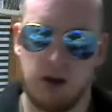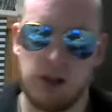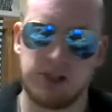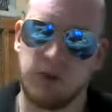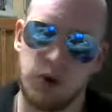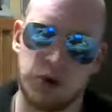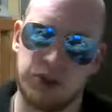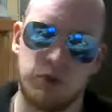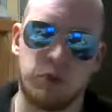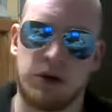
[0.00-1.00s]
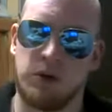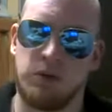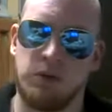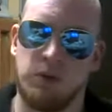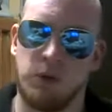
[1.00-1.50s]
Unless, of course, you
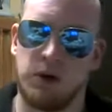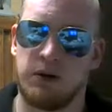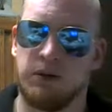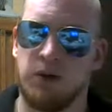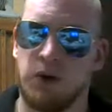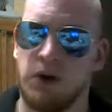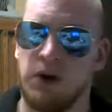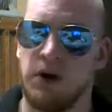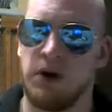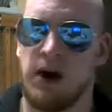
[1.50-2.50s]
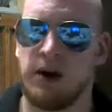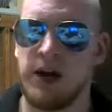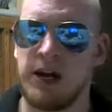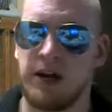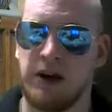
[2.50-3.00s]
work for Naughty
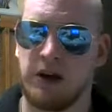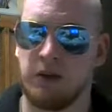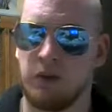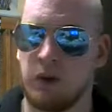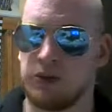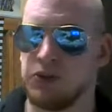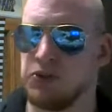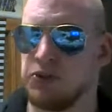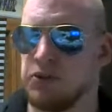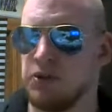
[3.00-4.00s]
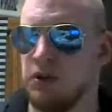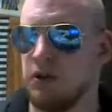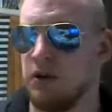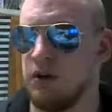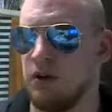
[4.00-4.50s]
Dog, which
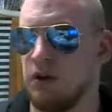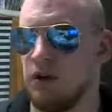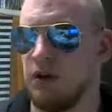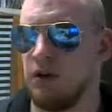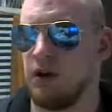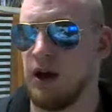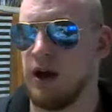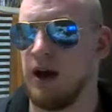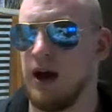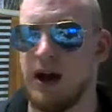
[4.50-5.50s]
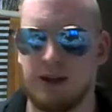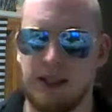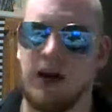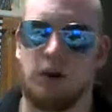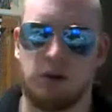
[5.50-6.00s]
I highly
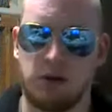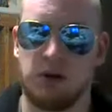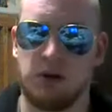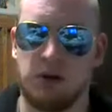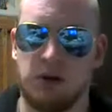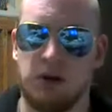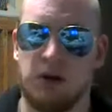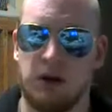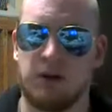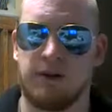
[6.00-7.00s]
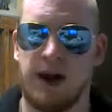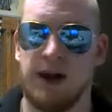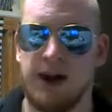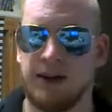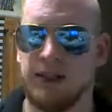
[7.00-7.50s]
doubt. I highly doubt
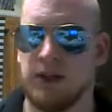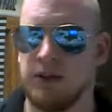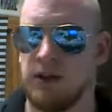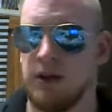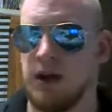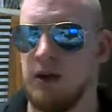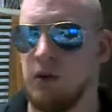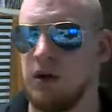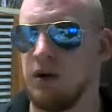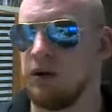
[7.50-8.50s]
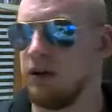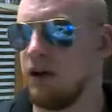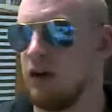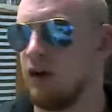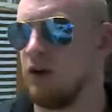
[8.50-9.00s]
that anyone
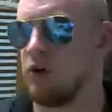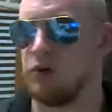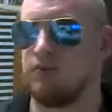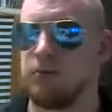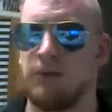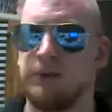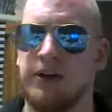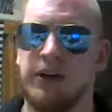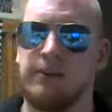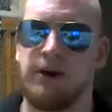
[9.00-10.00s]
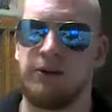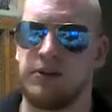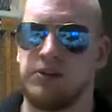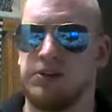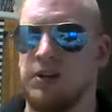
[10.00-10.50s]
who's complaining about this
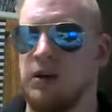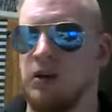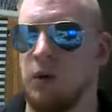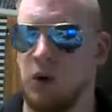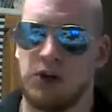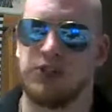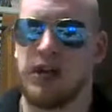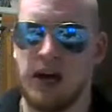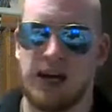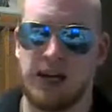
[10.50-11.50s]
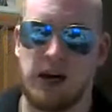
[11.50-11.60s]
works at Naughty Dog.